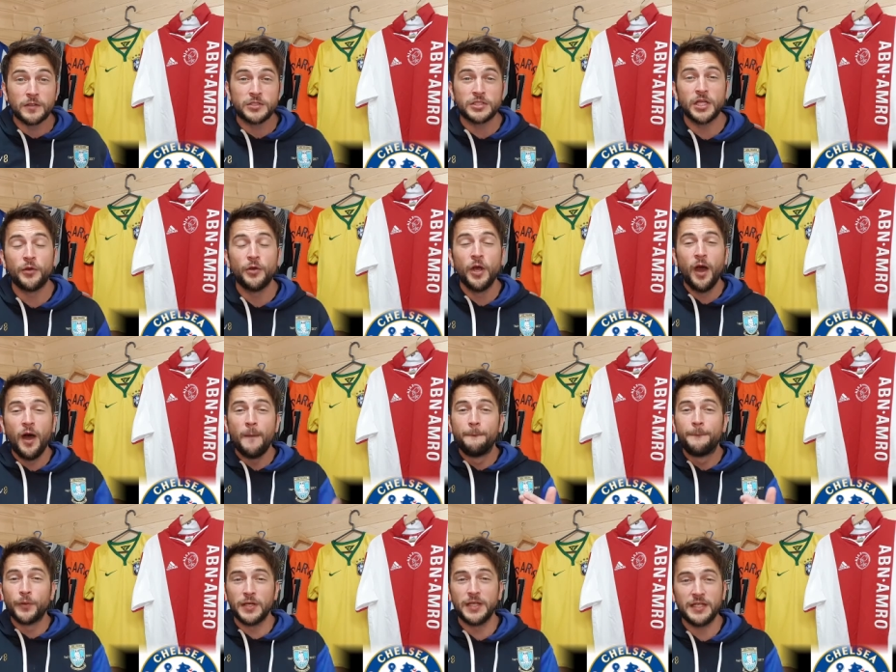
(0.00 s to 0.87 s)
So
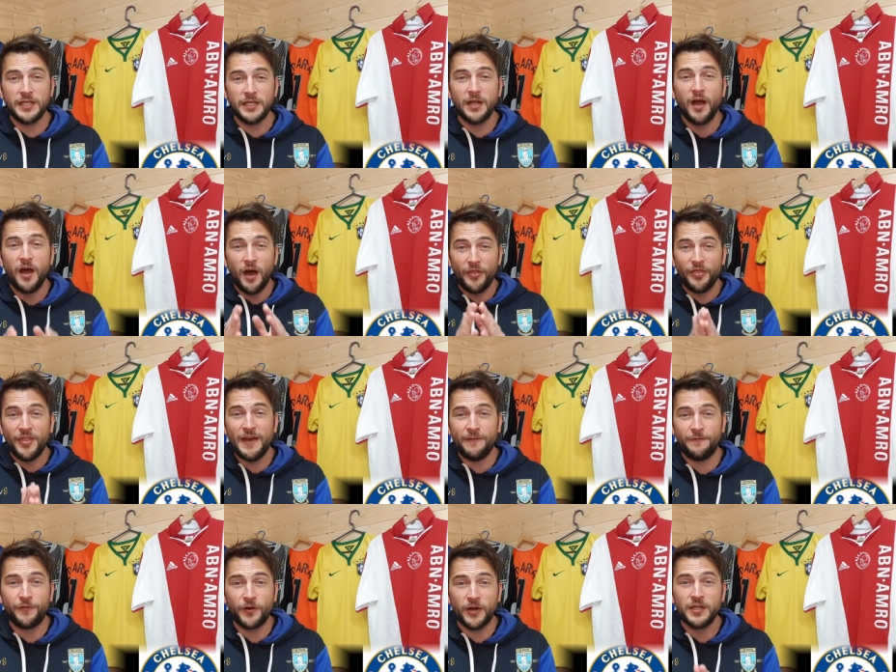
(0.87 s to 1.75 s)
brilliant on
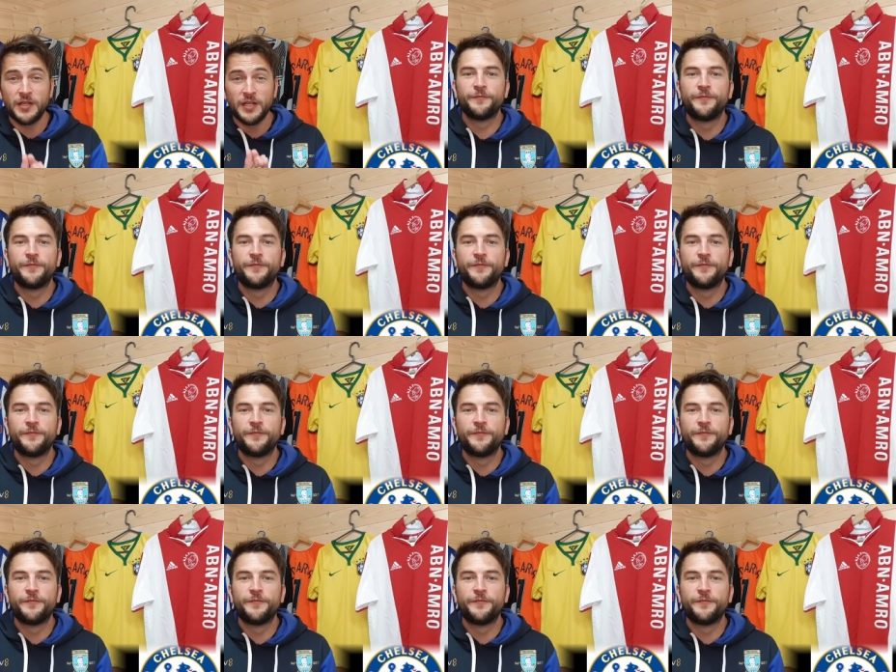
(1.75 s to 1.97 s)
that front.